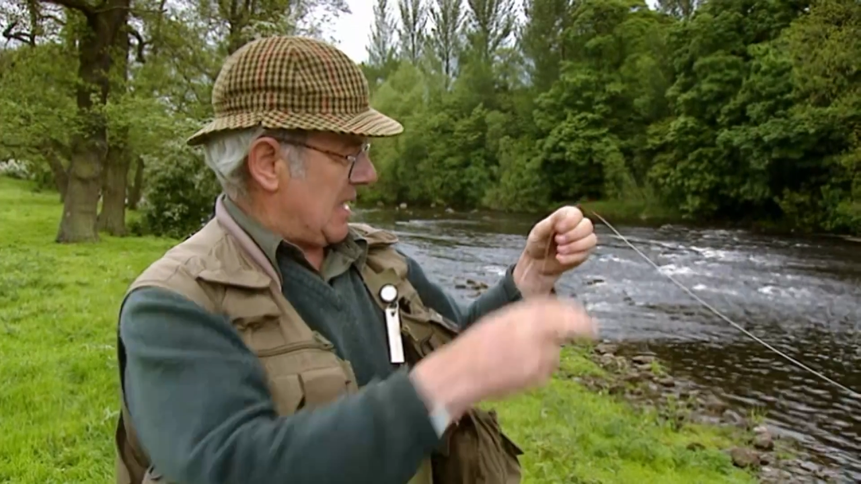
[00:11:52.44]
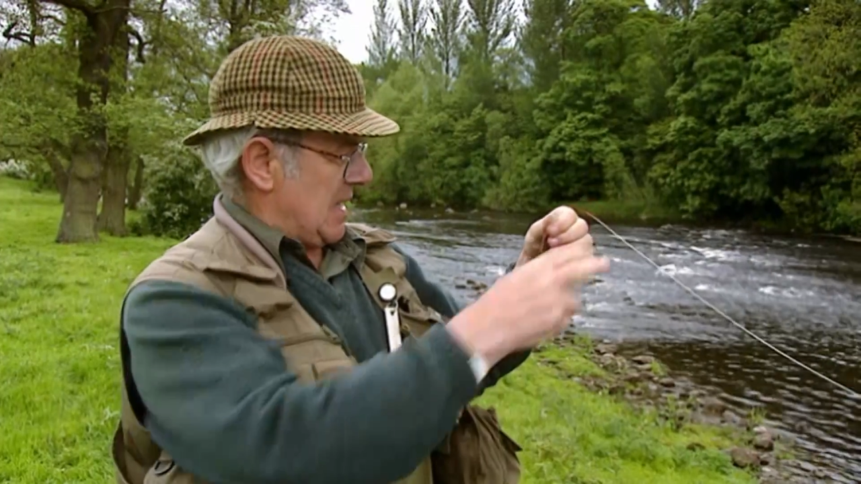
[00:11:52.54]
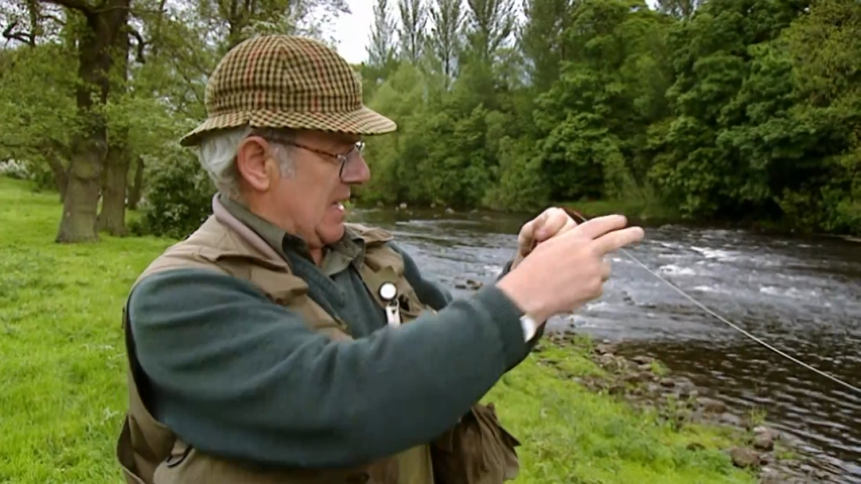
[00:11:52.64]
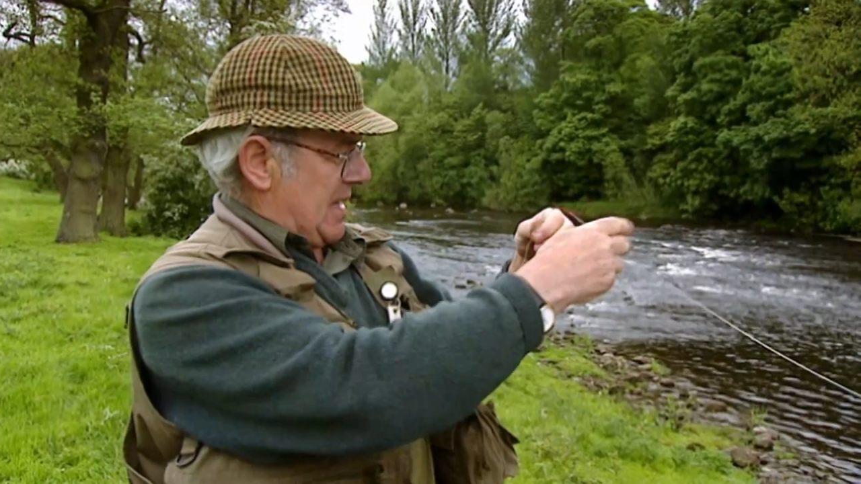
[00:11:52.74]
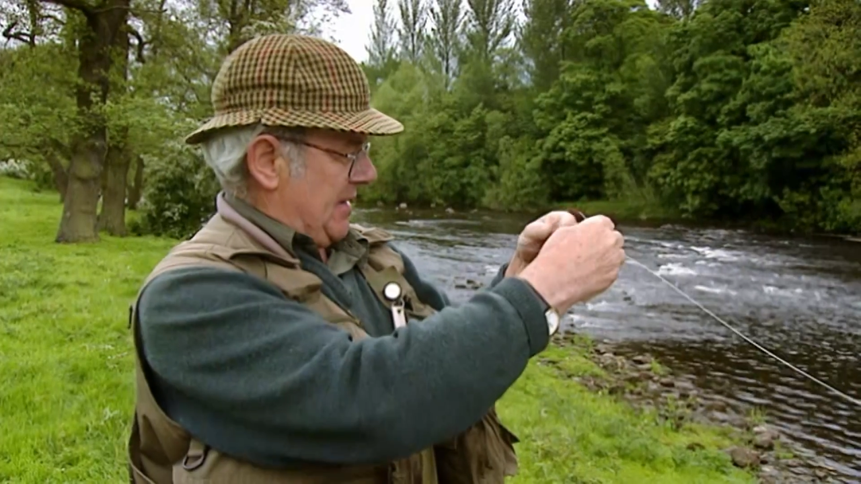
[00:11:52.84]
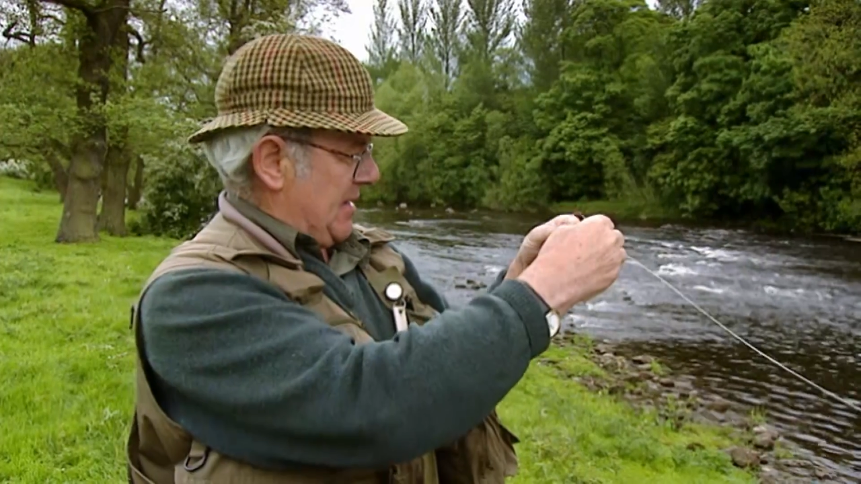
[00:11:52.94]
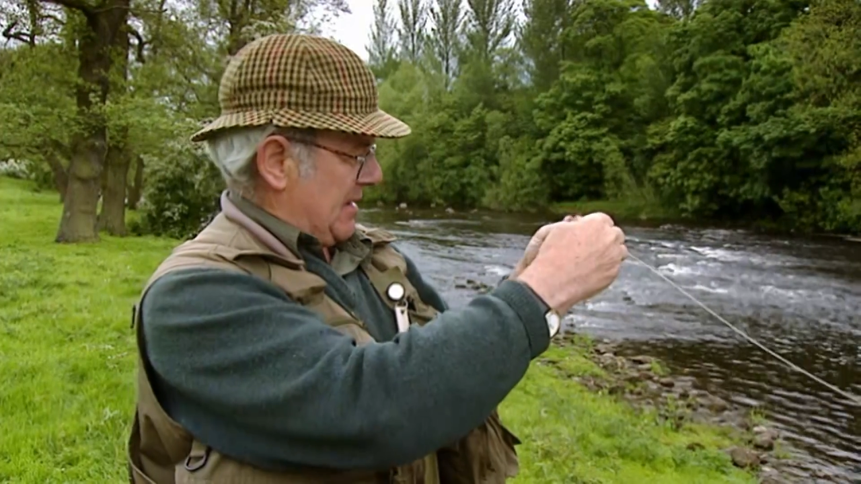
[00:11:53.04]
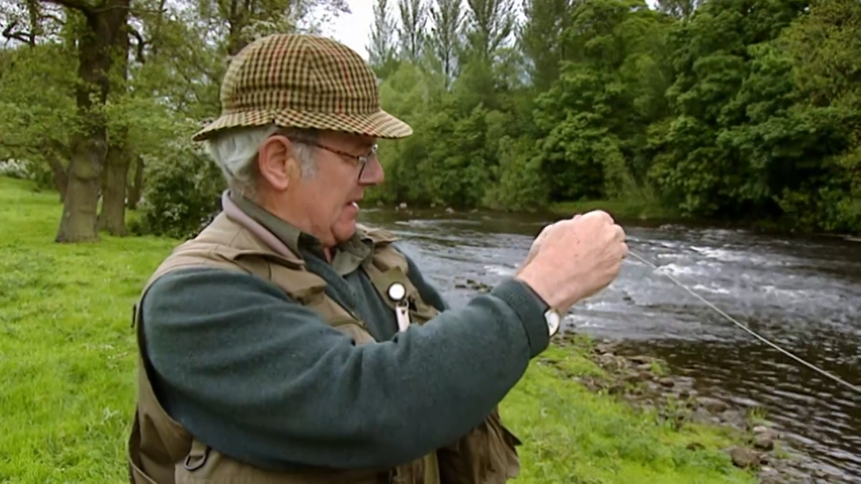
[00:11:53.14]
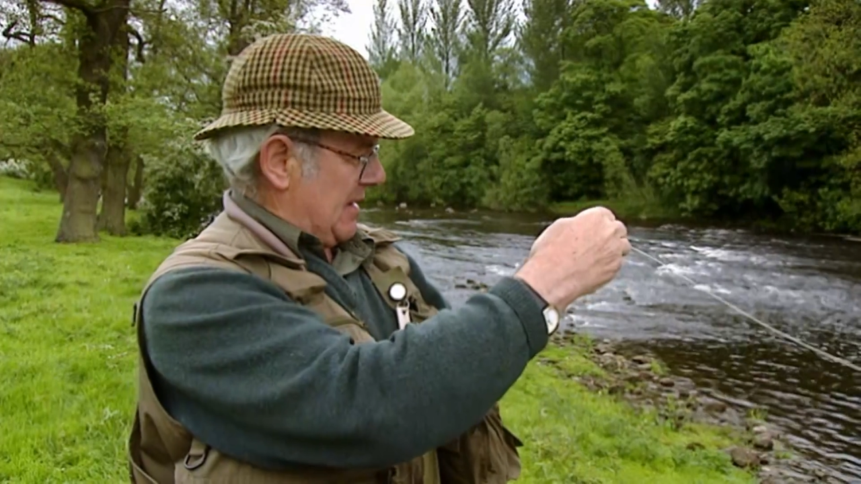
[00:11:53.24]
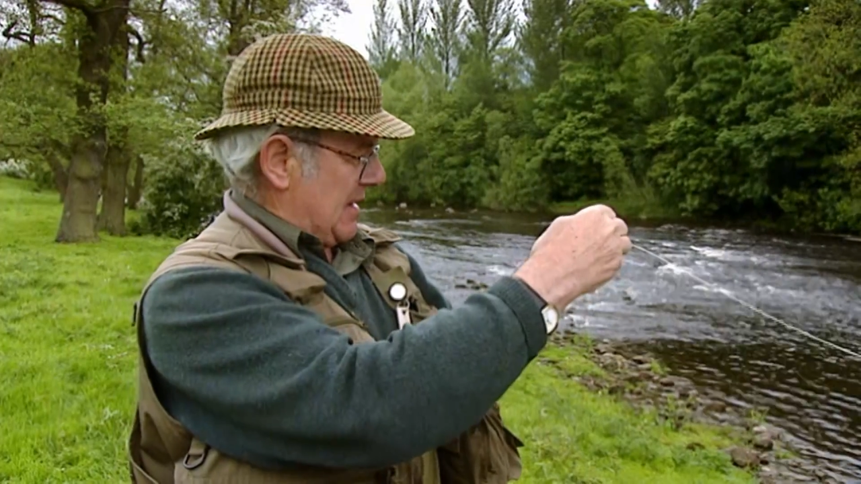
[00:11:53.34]
And
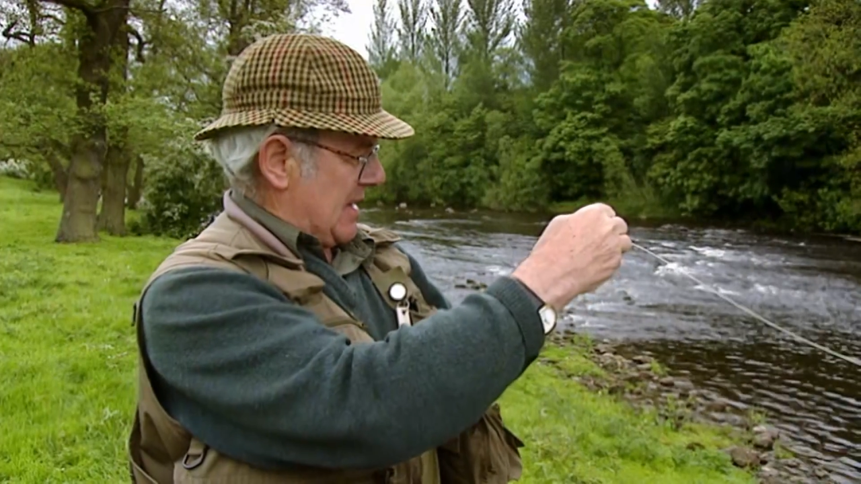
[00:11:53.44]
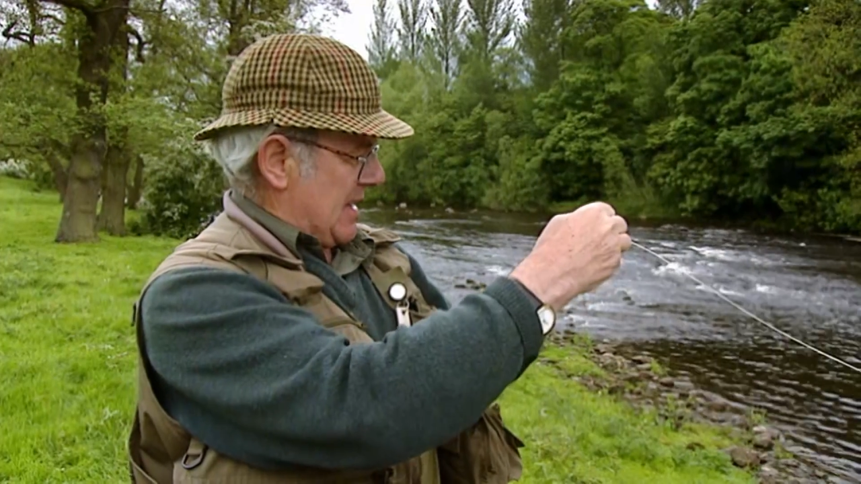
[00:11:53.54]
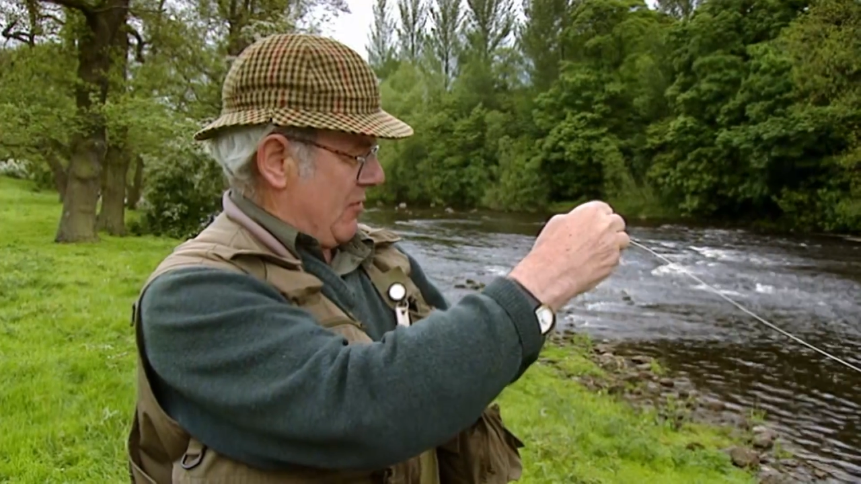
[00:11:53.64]
I